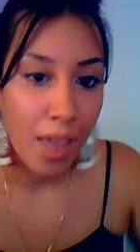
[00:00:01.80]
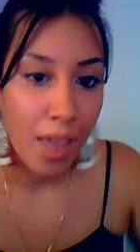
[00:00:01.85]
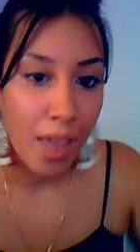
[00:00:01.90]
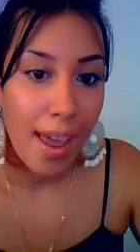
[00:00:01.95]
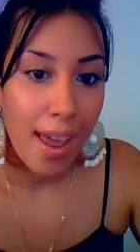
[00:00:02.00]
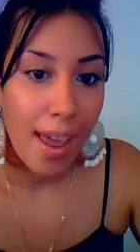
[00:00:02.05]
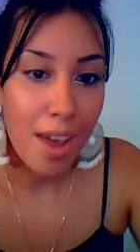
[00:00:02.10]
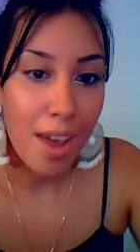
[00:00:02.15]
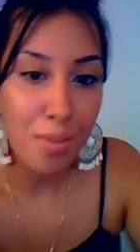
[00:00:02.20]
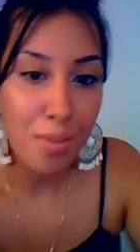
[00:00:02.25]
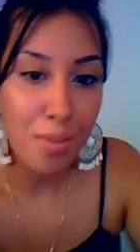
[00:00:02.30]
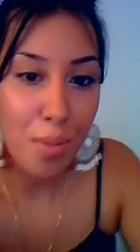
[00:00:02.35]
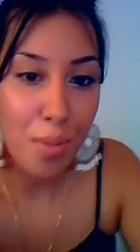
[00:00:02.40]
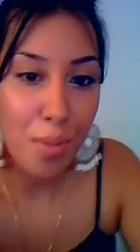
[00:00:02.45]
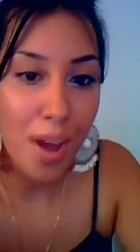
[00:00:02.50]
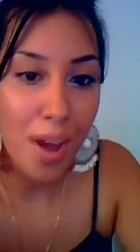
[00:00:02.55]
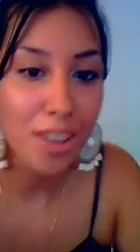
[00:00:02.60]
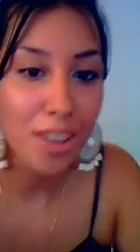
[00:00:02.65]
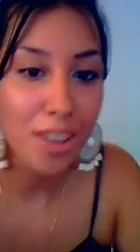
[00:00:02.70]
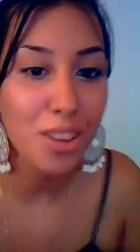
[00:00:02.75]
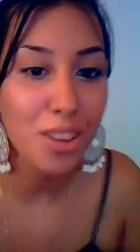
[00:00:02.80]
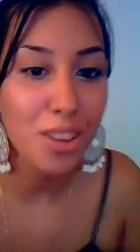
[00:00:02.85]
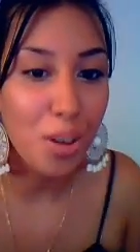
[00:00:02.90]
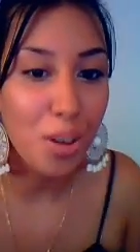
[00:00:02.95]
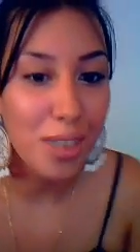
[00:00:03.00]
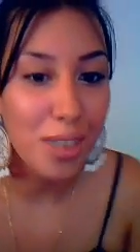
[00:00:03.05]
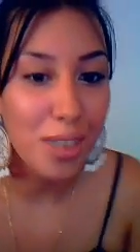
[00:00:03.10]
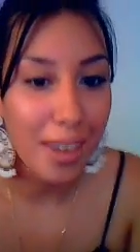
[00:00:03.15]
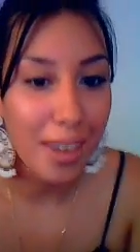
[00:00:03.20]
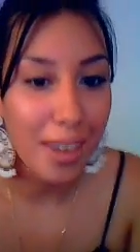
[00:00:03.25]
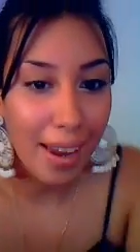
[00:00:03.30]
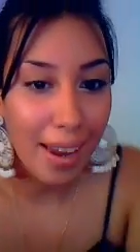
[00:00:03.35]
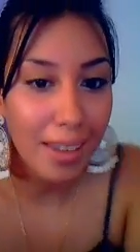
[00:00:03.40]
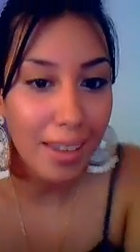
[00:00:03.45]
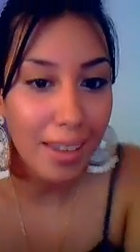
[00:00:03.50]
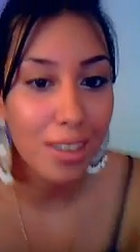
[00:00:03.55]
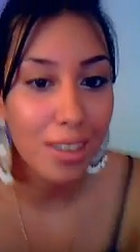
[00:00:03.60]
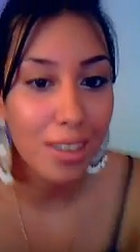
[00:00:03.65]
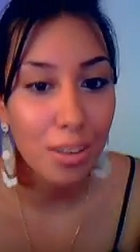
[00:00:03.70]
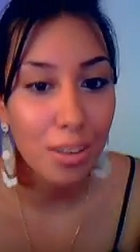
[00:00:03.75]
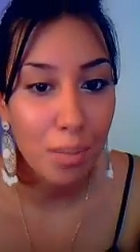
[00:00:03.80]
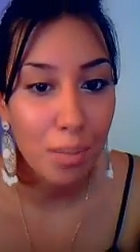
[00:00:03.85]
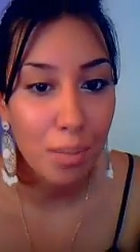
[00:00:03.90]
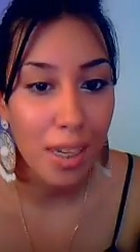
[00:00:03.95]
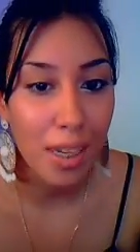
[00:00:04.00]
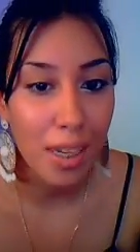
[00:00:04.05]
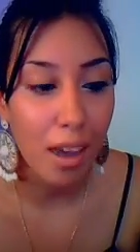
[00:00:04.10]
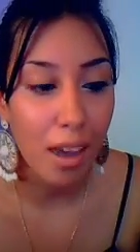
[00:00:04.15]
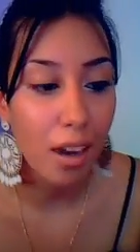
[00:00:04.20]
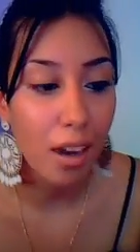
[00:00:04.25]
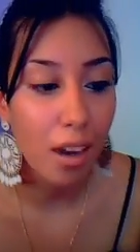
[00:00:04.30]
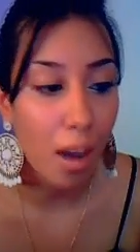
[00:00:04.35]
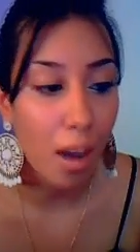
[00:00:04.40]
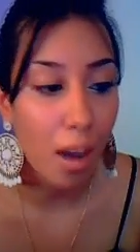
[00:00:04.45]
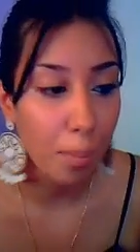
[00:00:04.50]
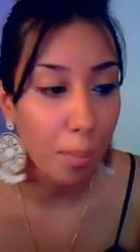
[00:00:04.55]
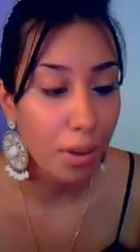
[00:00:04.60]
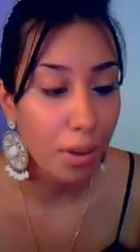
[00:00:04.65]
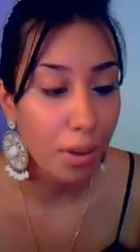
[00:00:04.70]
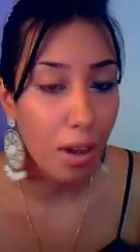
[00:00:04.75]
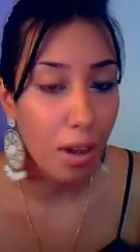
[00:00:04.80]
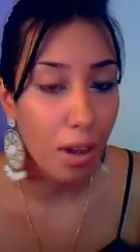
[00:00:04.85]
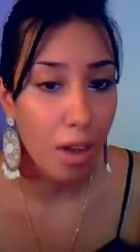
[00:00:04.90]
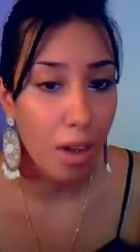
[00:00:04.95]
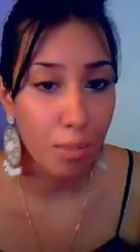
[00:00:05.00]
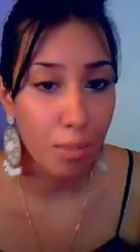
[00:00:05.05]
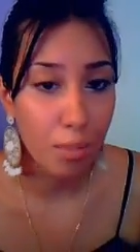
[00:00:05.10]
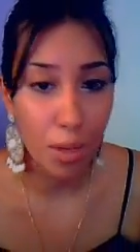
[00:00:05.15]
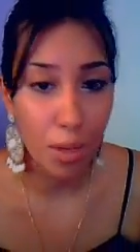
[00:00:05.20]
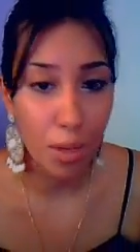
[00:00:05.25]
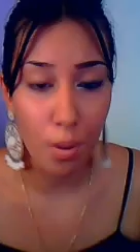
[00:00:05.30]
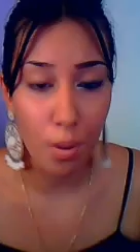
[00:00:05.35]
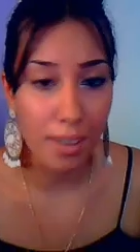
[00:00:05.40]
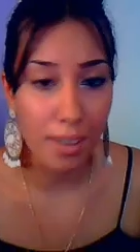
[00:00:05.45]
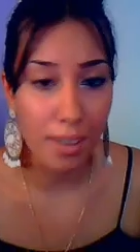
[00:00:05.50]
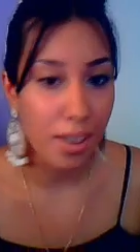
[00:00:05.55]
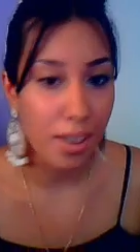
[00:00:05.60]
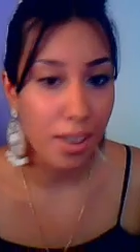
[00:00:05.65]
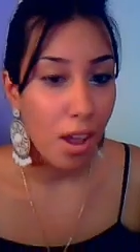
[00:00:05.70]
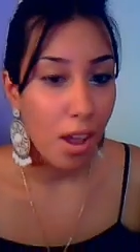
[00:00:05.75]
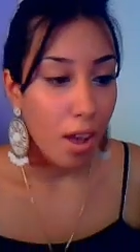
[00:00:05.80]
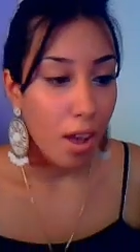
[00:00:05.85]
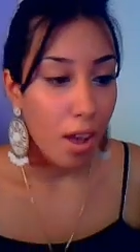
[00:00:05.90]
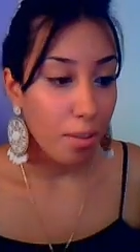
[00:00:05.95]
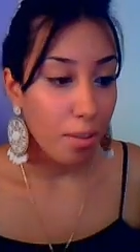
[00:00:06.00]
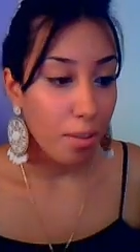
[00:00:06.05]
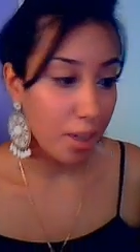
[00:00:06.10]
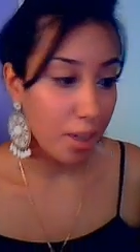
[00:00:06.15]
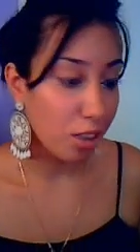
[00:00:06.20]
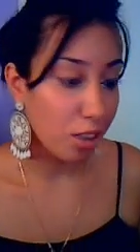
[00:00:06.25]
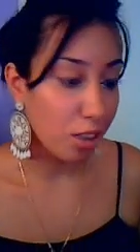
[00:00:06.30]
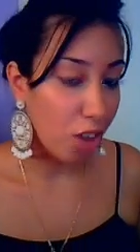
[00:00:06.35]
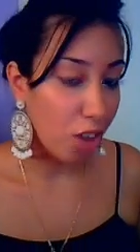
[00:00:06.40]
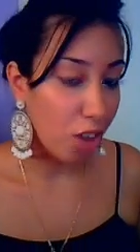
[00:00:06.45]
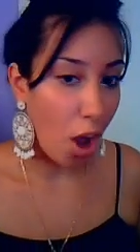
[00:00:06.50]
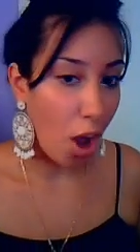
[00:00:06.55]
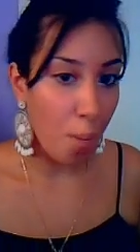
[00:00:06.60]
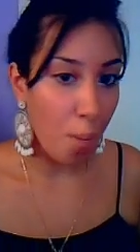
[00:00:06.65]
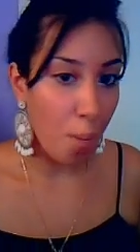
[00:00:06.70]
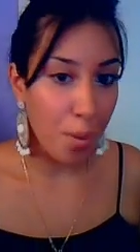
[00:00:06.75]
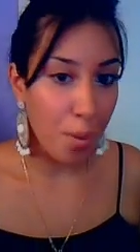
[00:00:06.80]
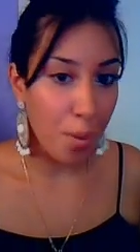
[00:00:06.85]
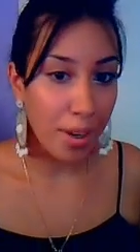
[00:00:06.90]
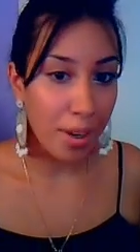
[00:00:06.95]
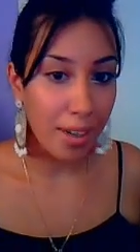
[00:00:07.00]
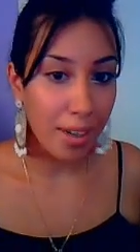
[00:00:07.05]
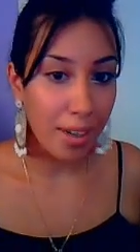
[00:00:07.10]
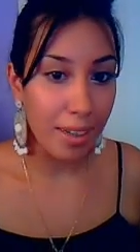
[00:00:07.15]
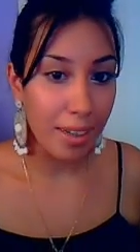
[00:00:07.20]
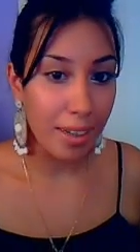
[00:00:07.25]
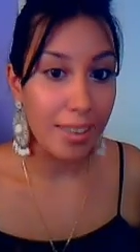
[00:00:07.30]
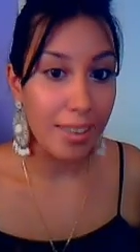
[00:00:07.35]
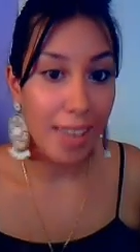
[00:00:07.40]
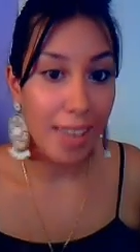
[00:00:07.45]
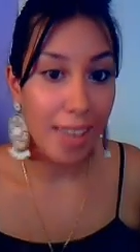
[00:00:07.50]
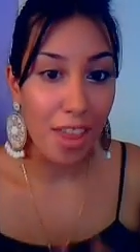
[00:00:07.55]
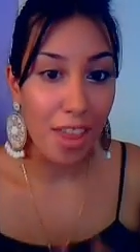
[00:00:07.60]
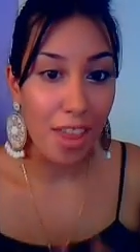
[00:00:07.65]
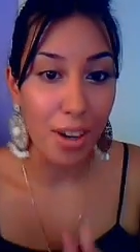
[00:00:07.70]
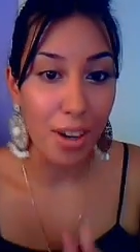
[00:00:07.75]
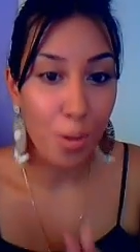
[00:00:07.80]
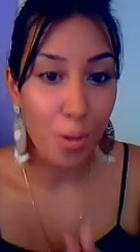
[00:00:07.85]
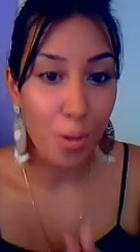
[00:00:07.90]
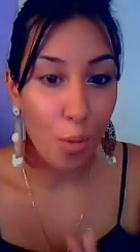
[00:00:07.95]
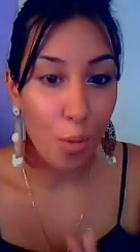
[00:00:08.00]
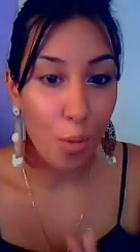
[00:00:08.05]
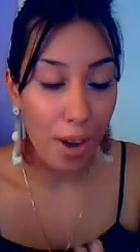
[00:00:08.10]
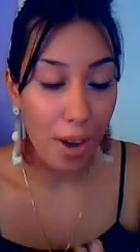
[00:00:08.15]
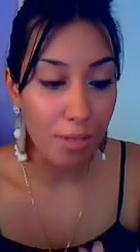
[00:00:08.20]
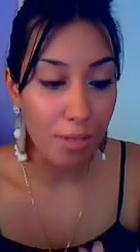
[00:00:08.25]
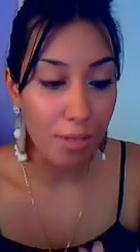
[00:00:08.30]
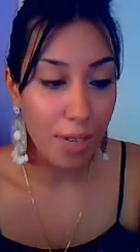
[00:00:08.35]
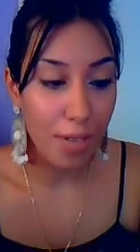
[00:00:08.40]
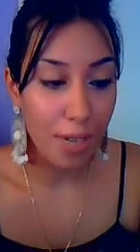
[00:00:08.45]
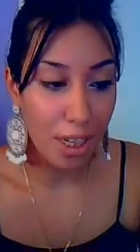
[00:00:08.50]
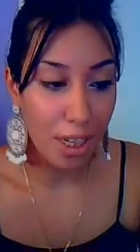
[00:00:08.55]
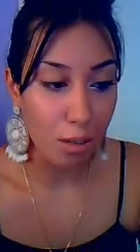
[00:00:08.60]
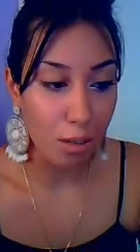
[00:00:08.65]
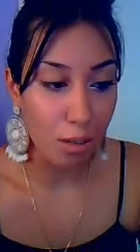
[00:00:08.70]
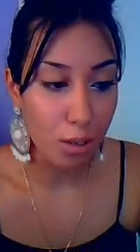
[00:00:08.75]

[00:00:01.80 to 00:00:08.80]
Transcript: Hey everyone, so today is going to be a couple of request videos all put together in one video.